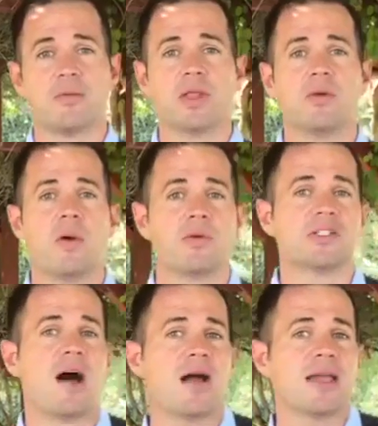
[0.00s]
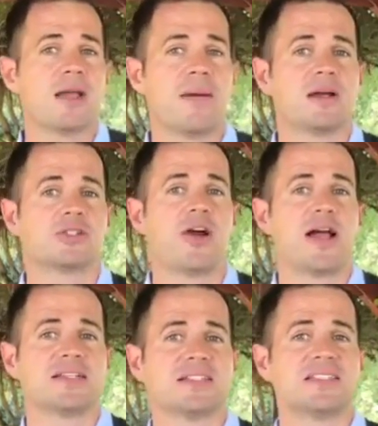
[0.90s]
but really when we're talking about
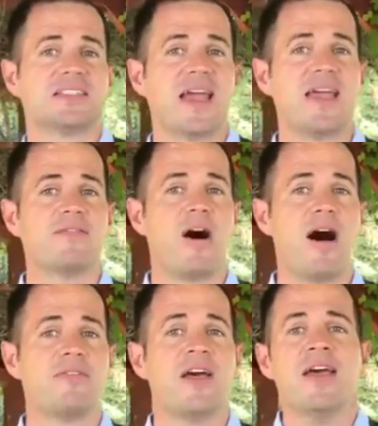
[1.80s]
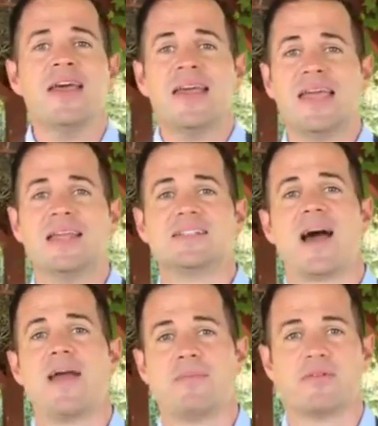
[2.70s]
trying to stave off any
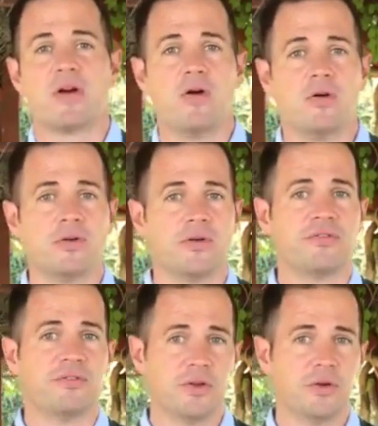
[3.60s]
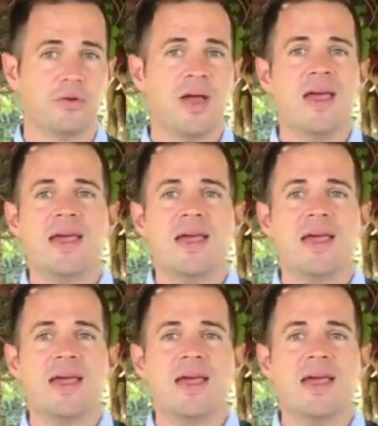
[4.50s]
type of cold or flu,